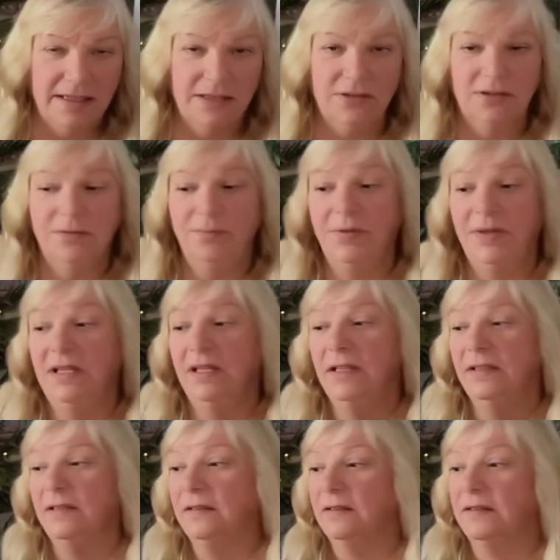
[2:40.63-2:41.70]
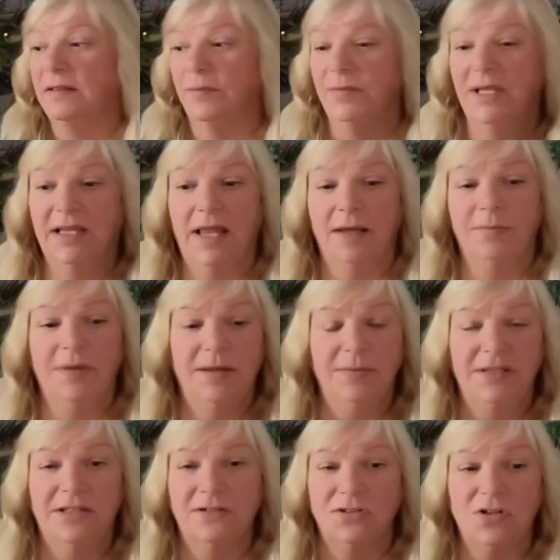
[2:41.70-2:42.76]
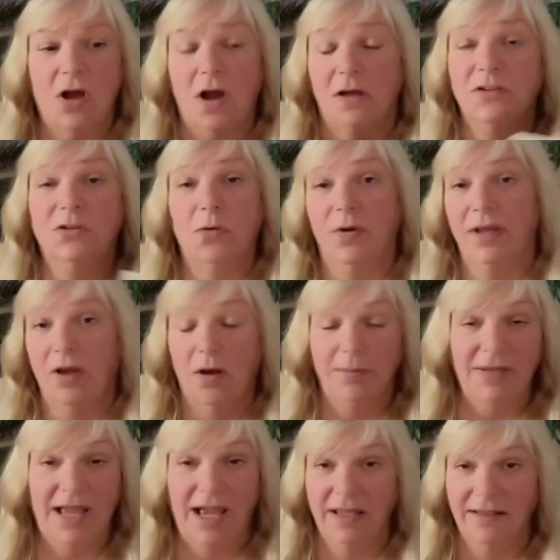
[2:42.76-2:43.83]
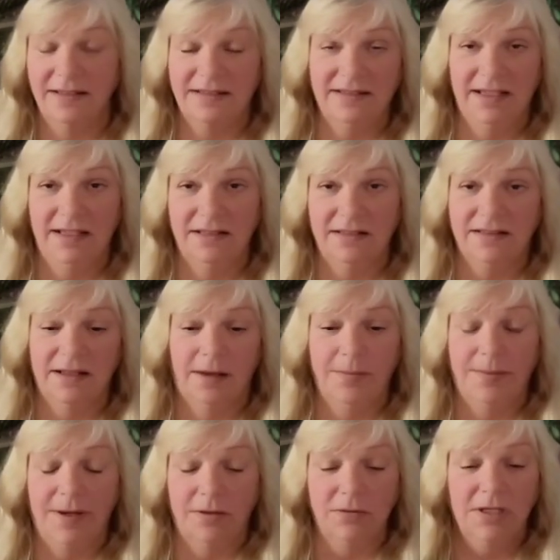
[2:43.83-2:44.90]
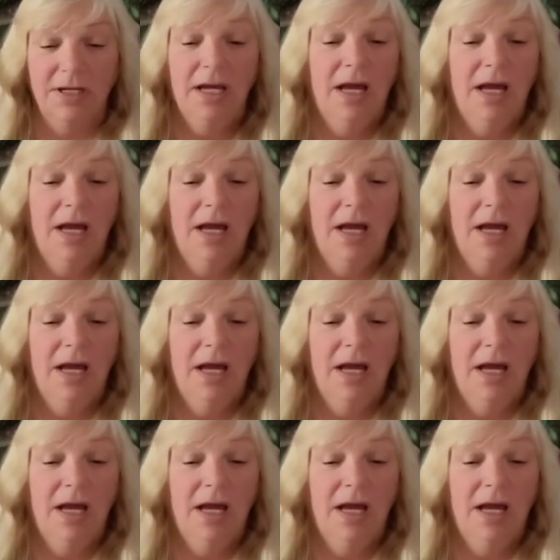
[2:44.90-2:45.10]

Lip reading: It could be something like maybe there's talks going on behind the scenes about